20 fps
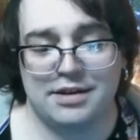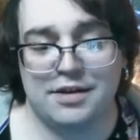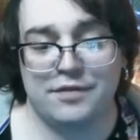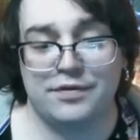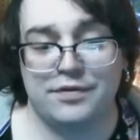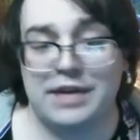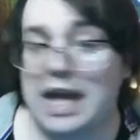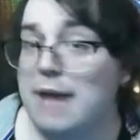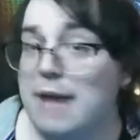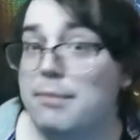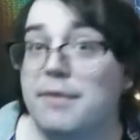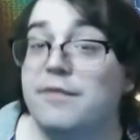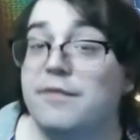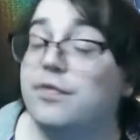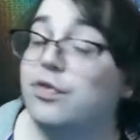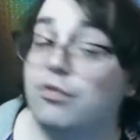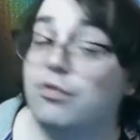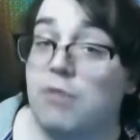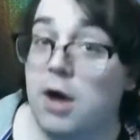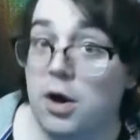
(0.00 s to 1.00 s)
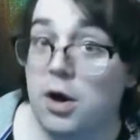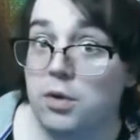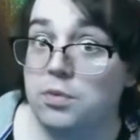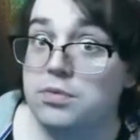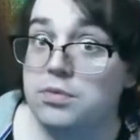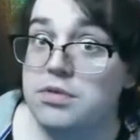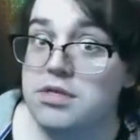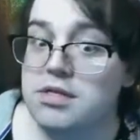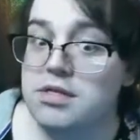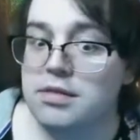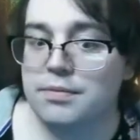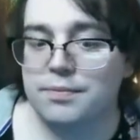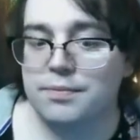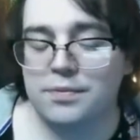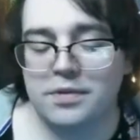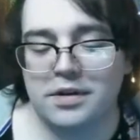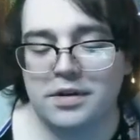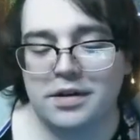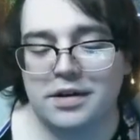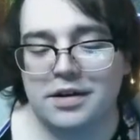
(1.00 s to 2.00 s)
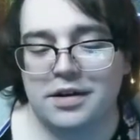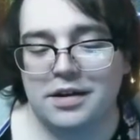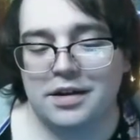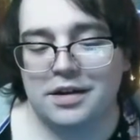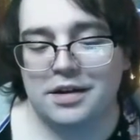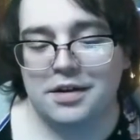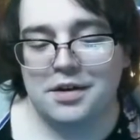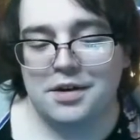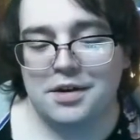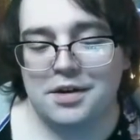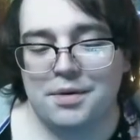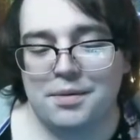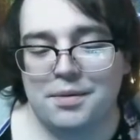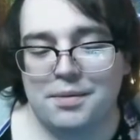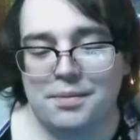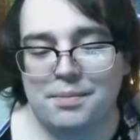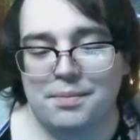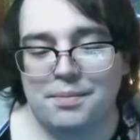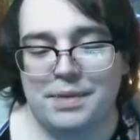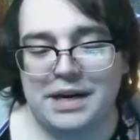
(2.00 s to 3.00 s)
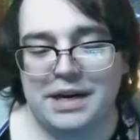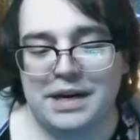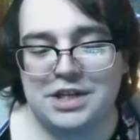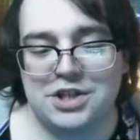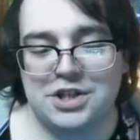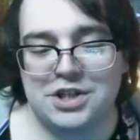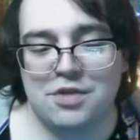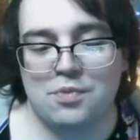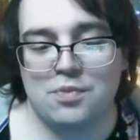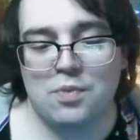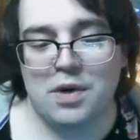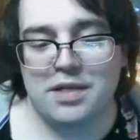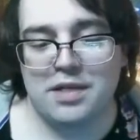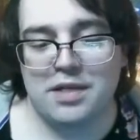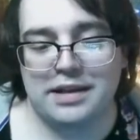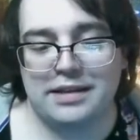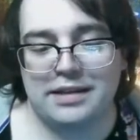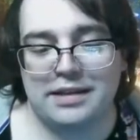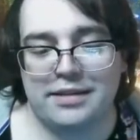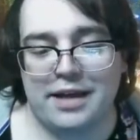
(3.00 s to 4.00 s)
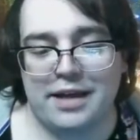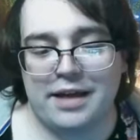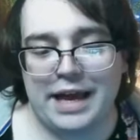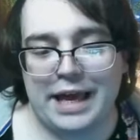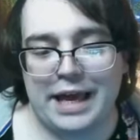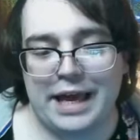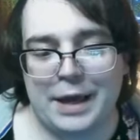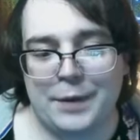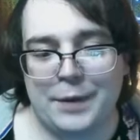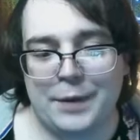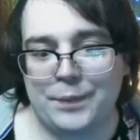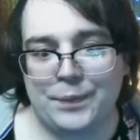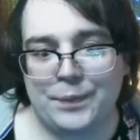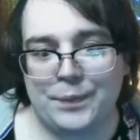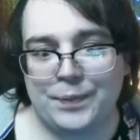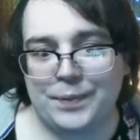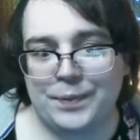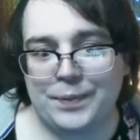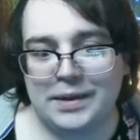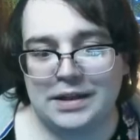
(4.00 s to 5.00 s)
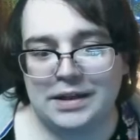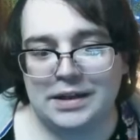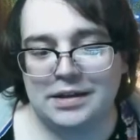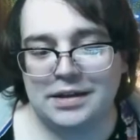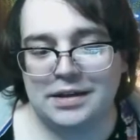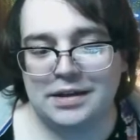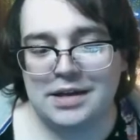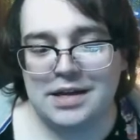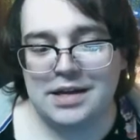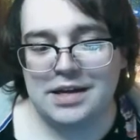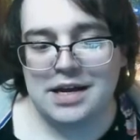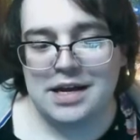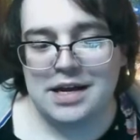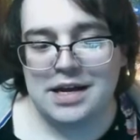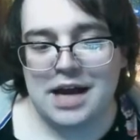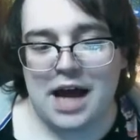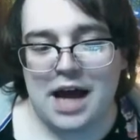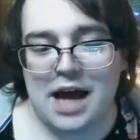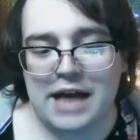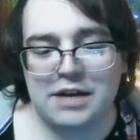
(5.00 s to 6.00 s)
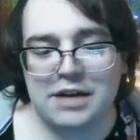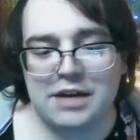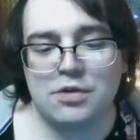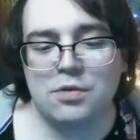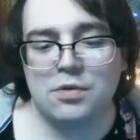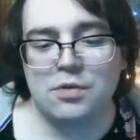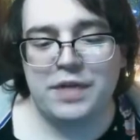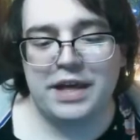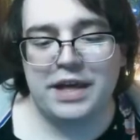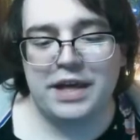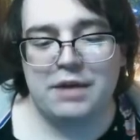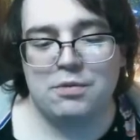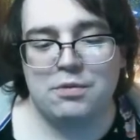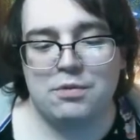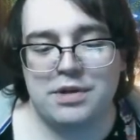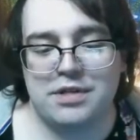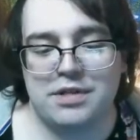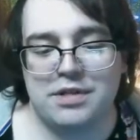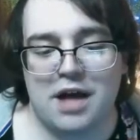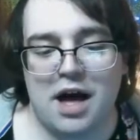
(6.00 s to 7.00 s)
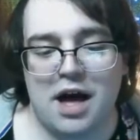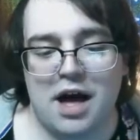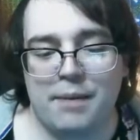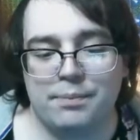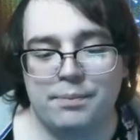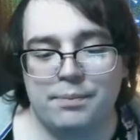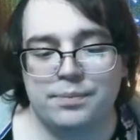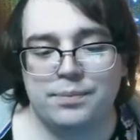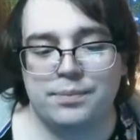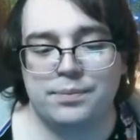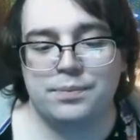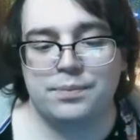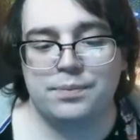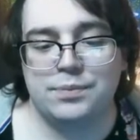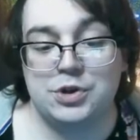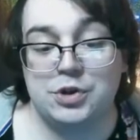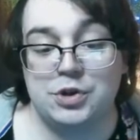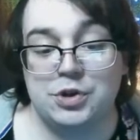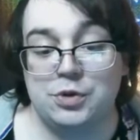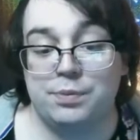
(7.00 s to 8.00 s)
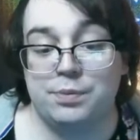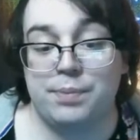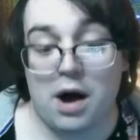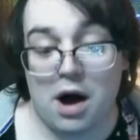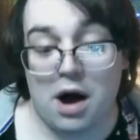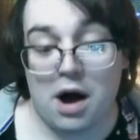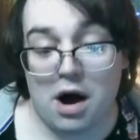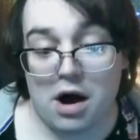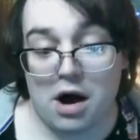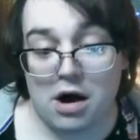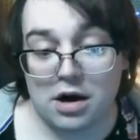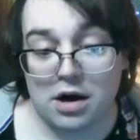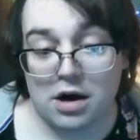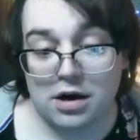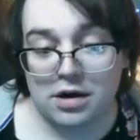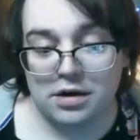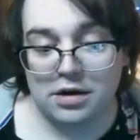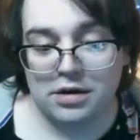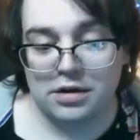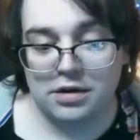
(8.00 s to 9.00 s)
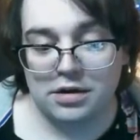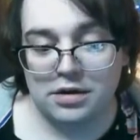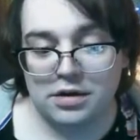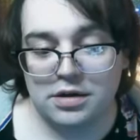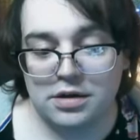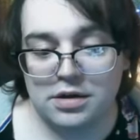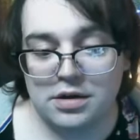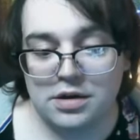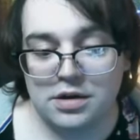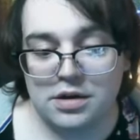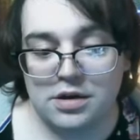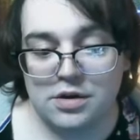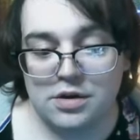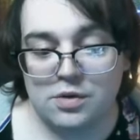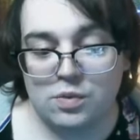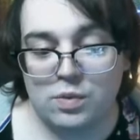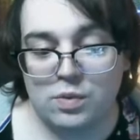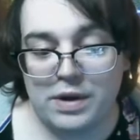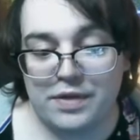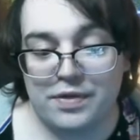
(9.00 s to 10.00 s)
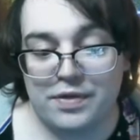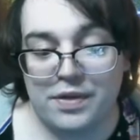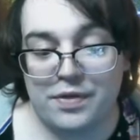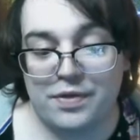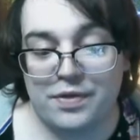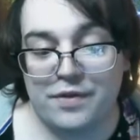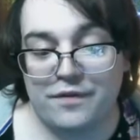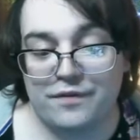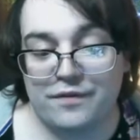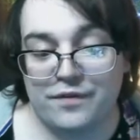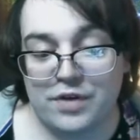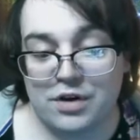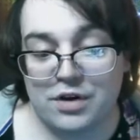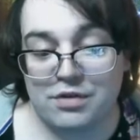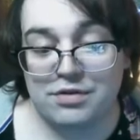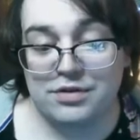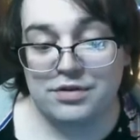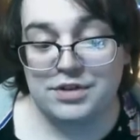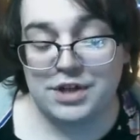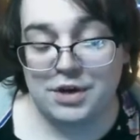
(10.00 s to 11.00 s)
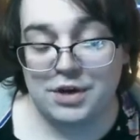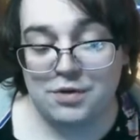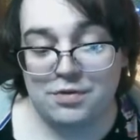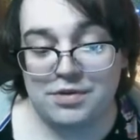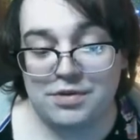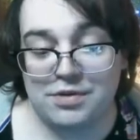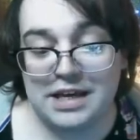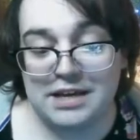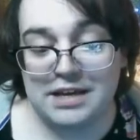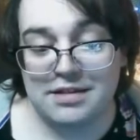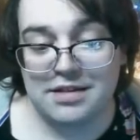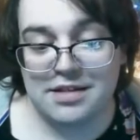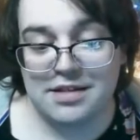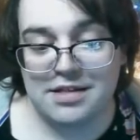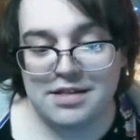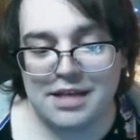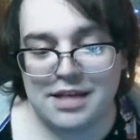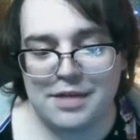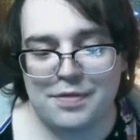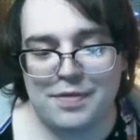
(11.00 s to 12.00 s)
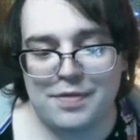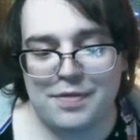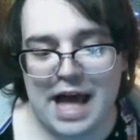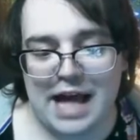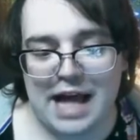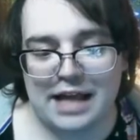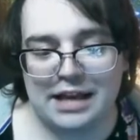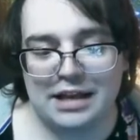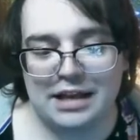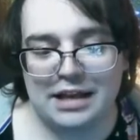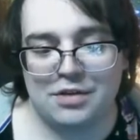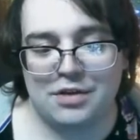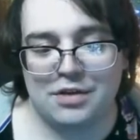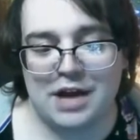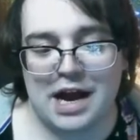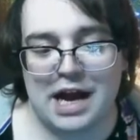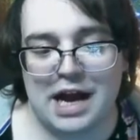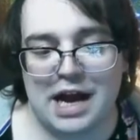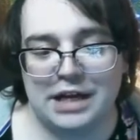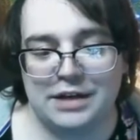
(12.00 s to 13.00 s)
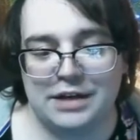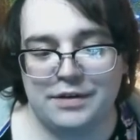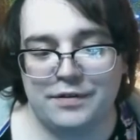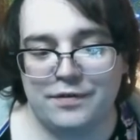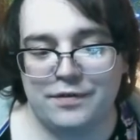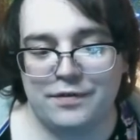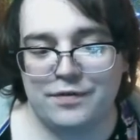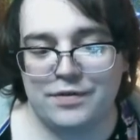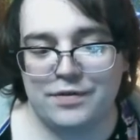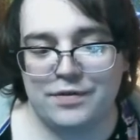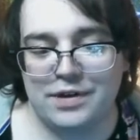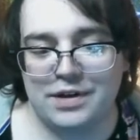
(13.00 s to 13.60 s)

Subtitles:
of Game of Thrones, but it just wasn't like, I just don't think it was up to par with the first 2 seasons, and that is kind of